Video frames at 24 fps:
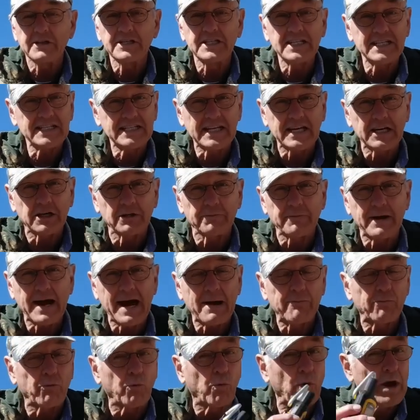Detailed
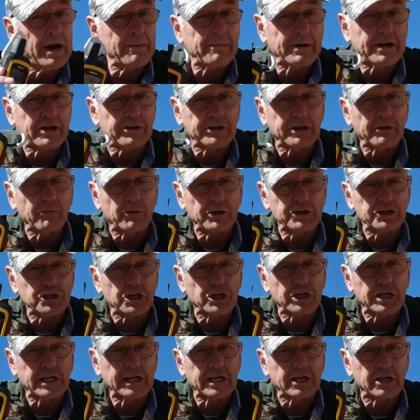map, way better than what
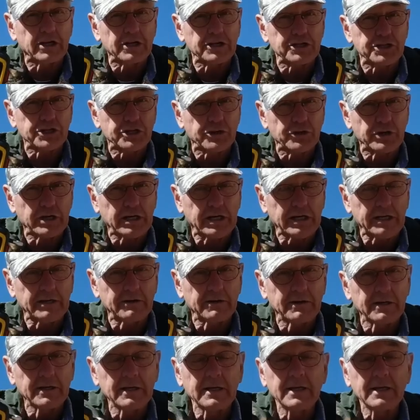you're going to get on a screen.